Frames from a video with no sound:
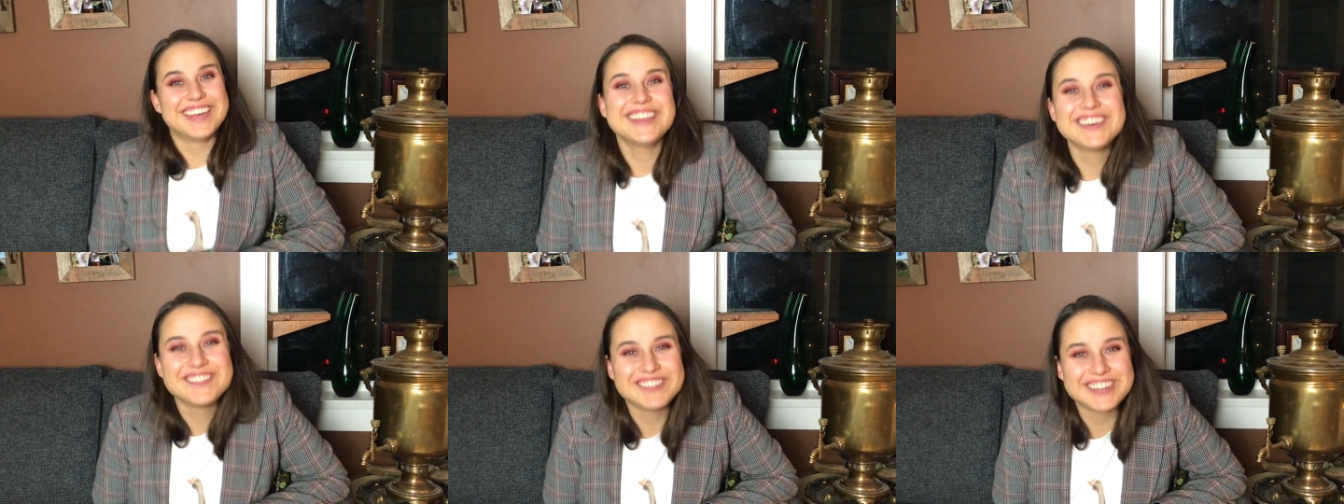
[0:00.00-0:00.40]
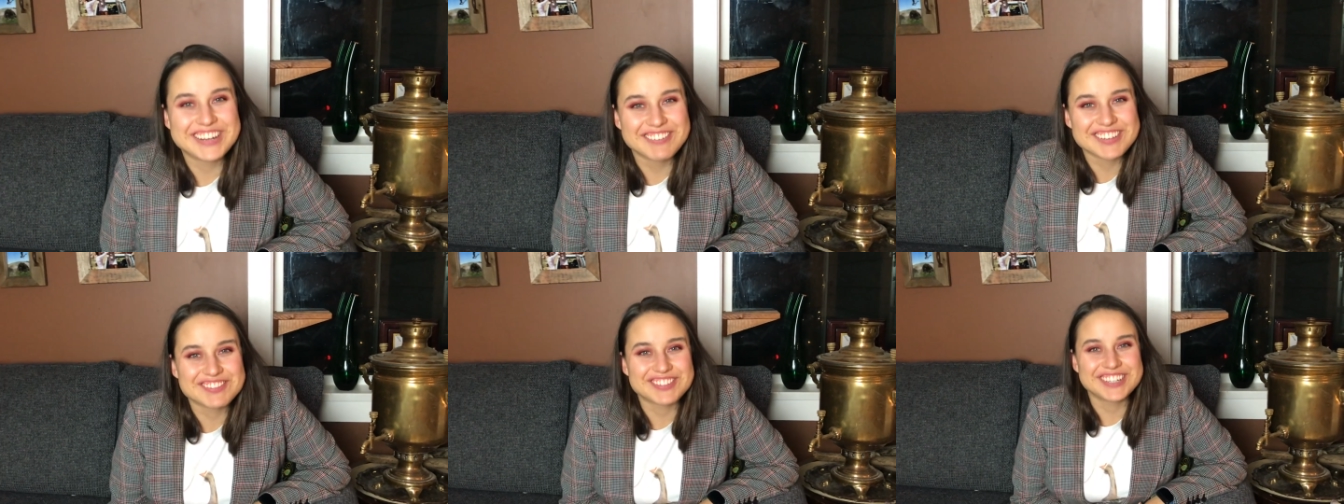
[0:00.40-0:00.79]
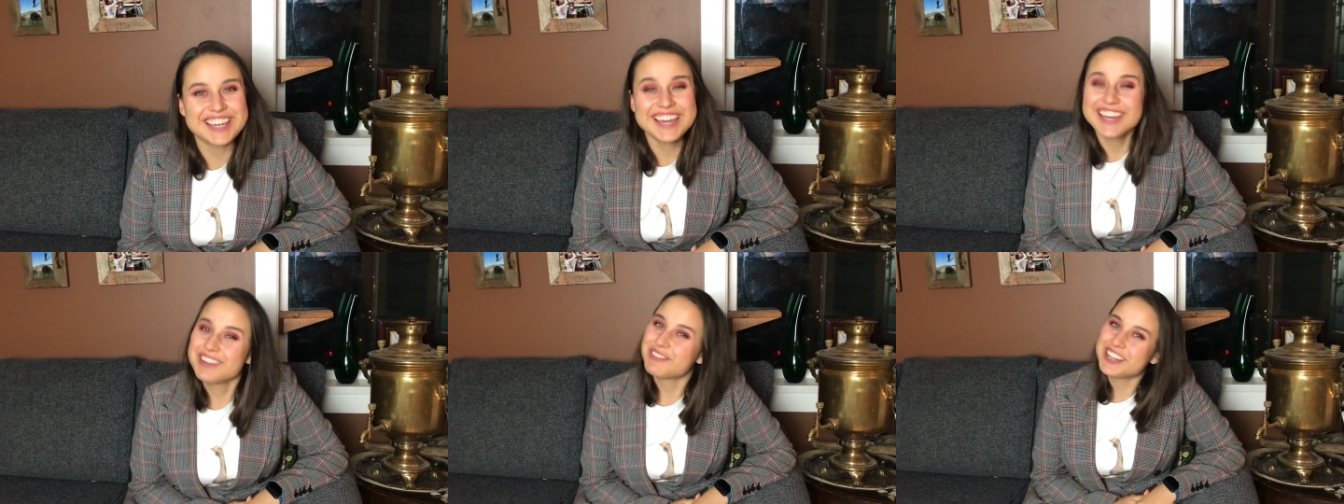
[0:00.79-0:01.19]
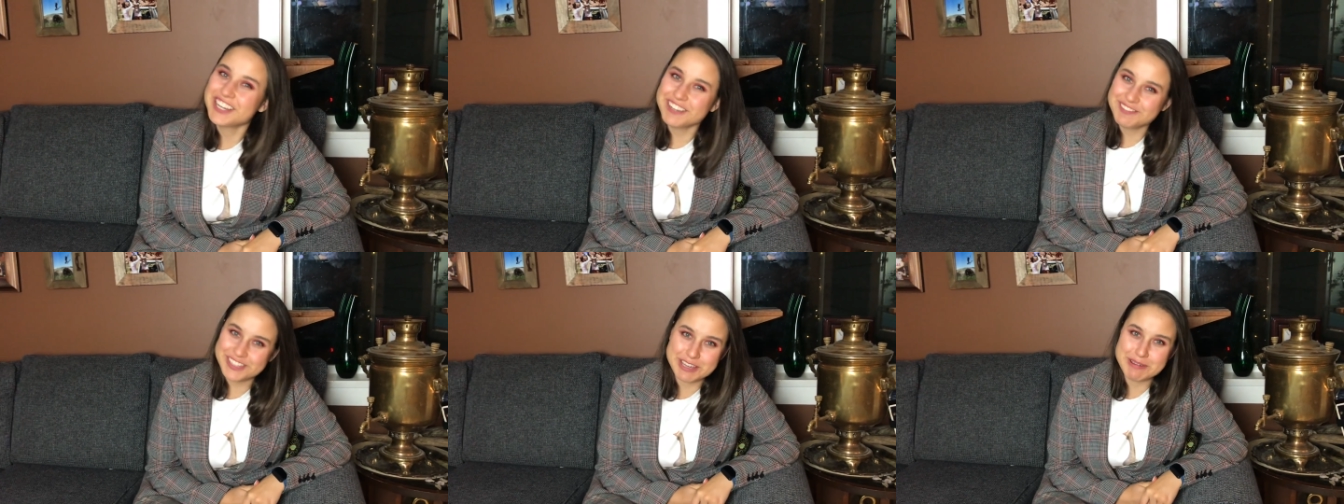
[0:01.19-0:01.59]
Hello, my name is Maria and
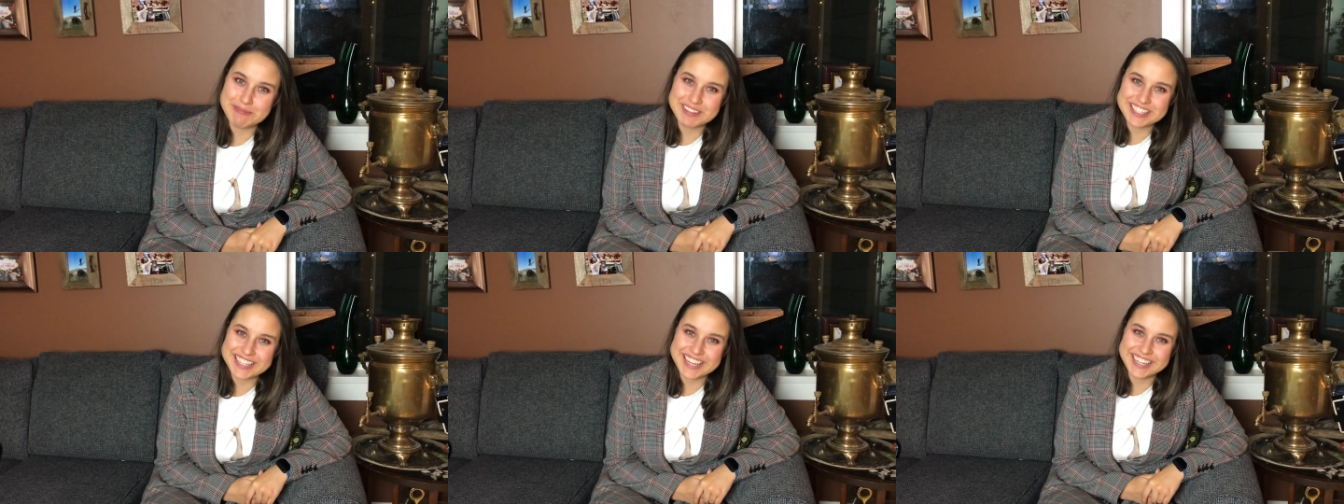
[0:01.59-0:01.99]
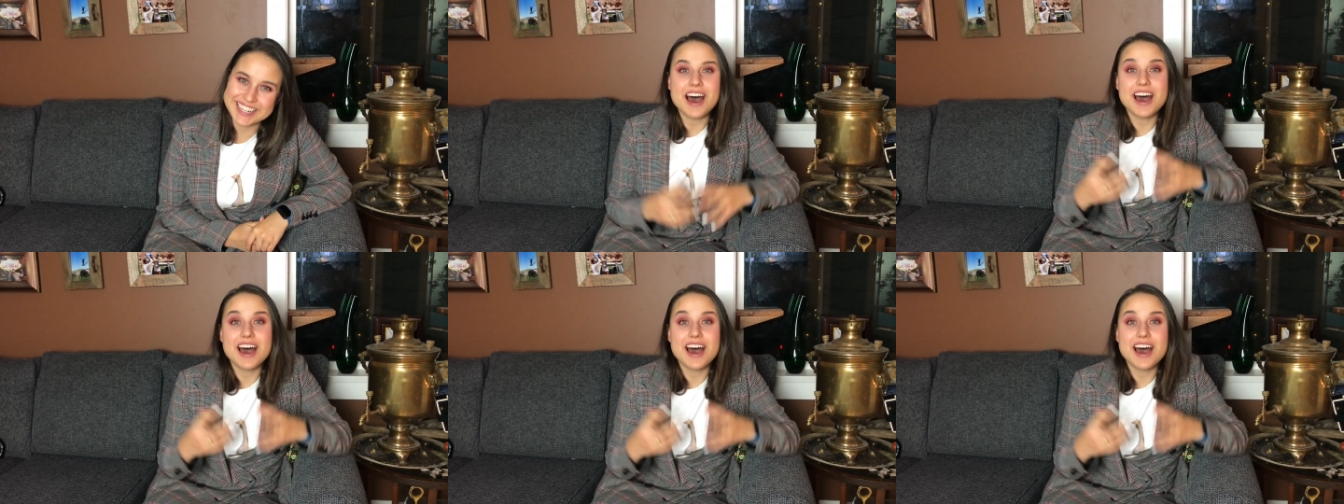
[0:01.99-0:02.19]
welcome to MM Design.